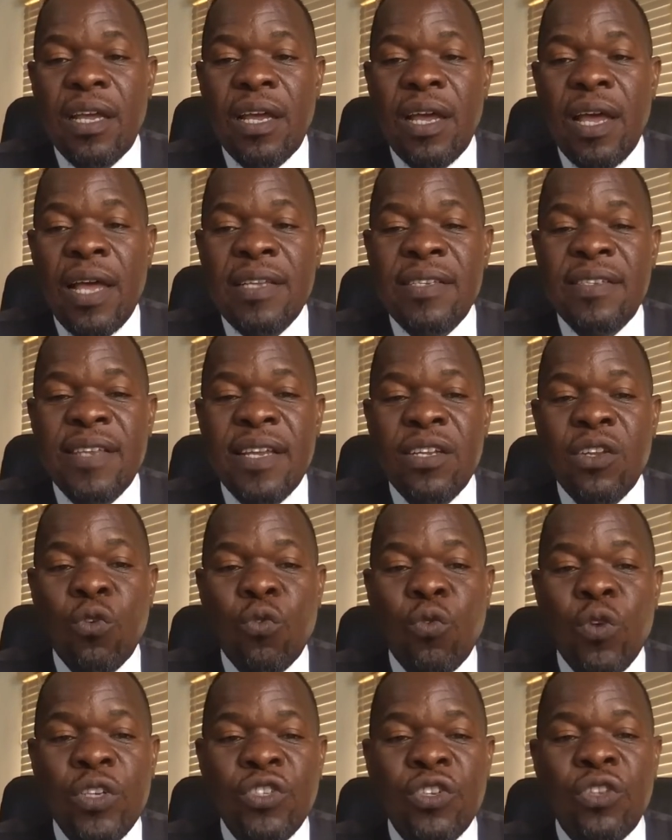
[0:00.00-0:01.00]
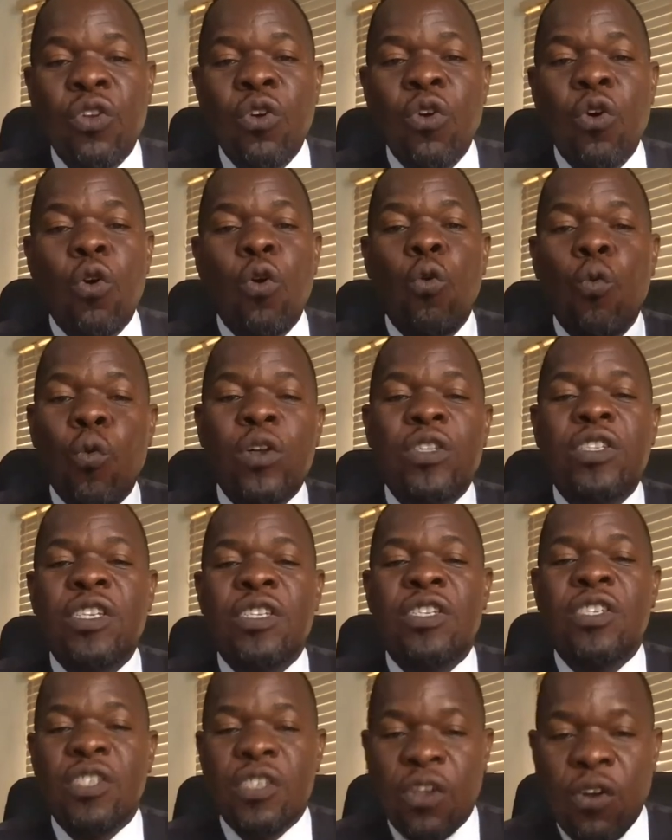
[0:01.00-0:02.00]
answer the question, what
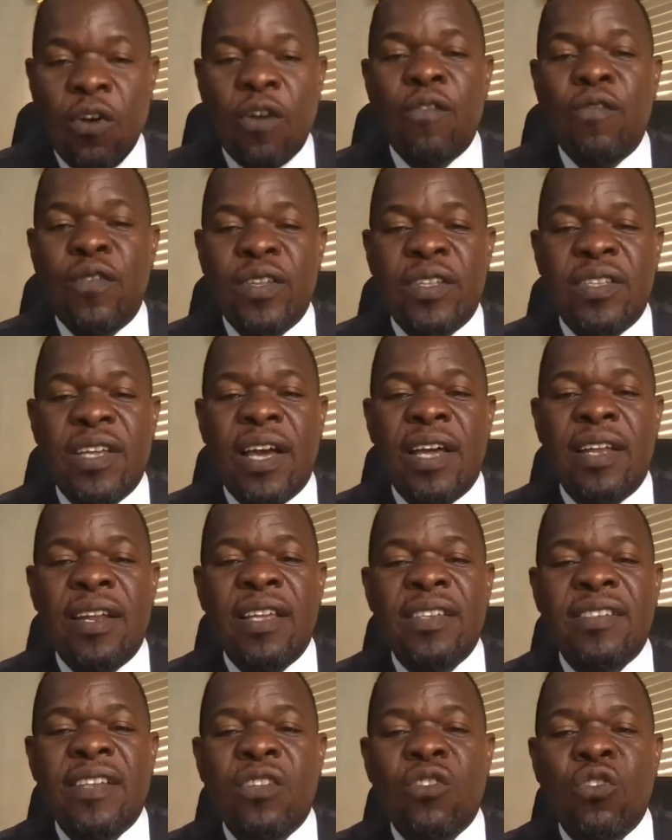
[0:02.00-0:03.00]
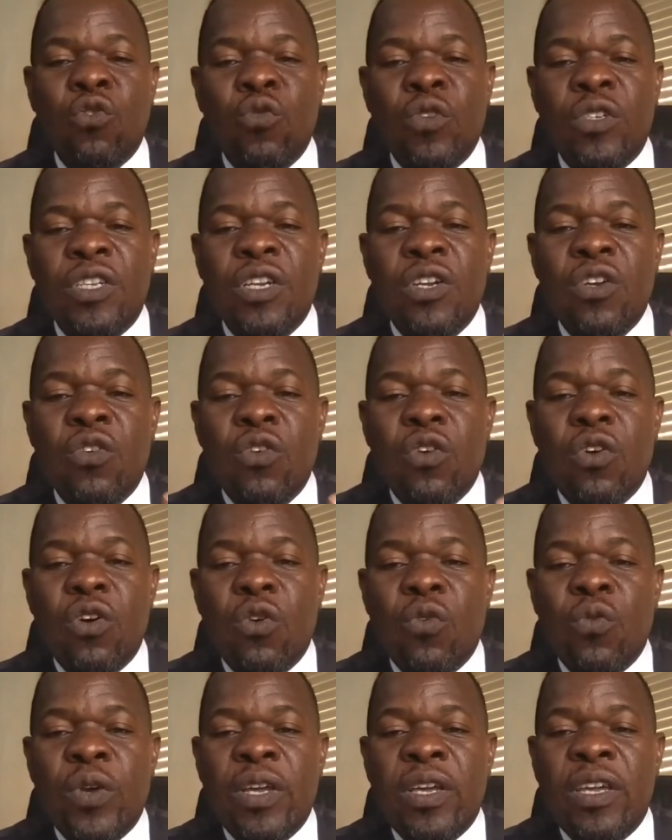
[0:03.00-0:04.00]
is conflict? An answer to which
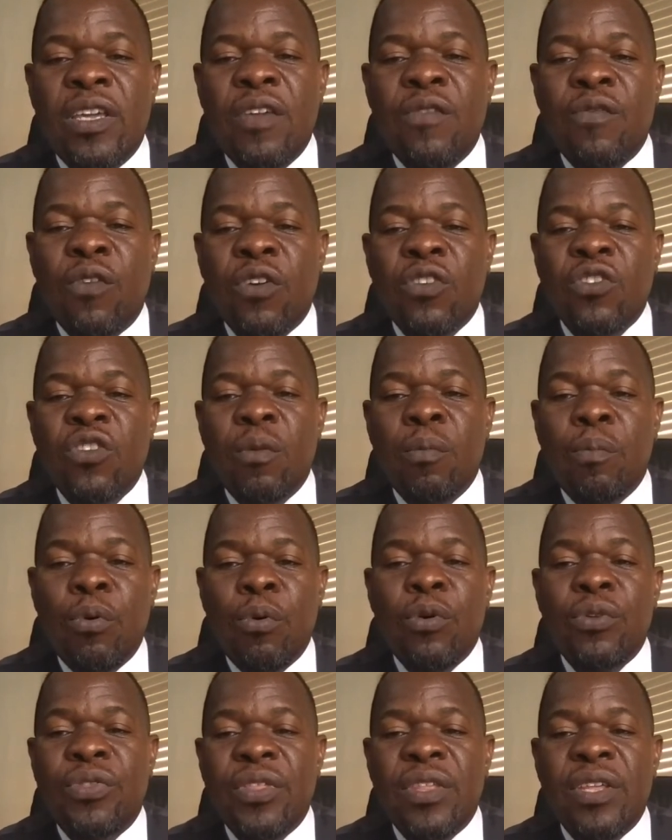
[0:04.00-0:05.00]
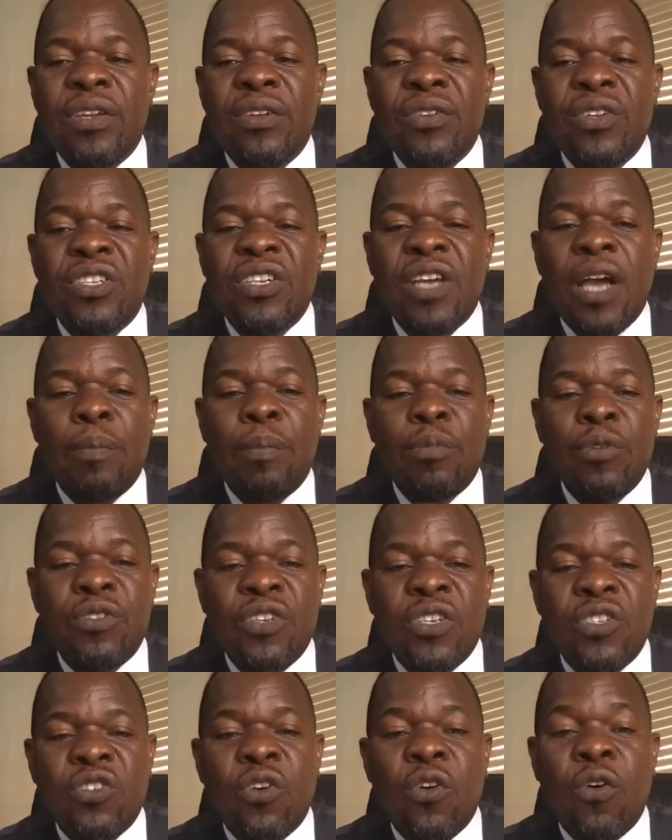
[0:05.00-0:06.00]
will give us both a rich
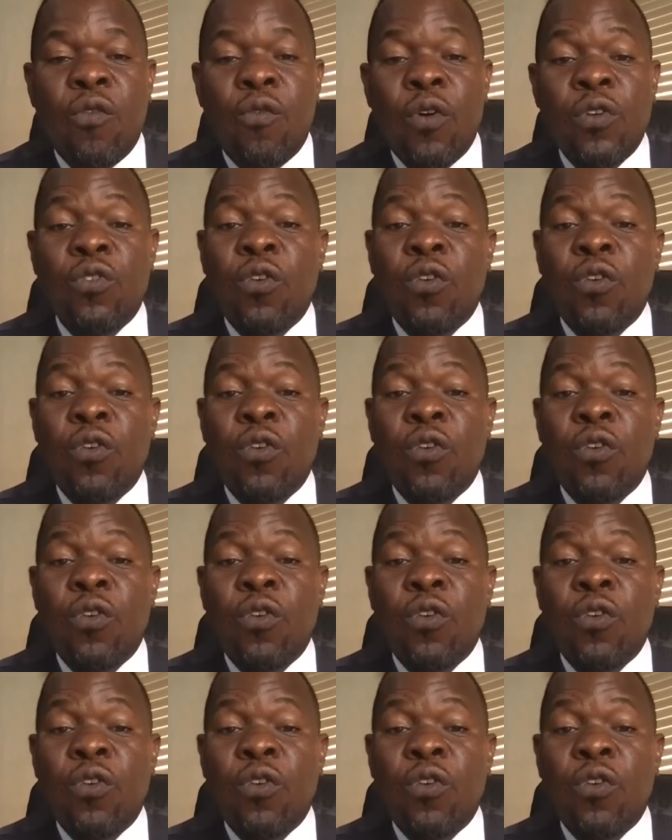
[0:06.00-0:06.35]
appreciation of what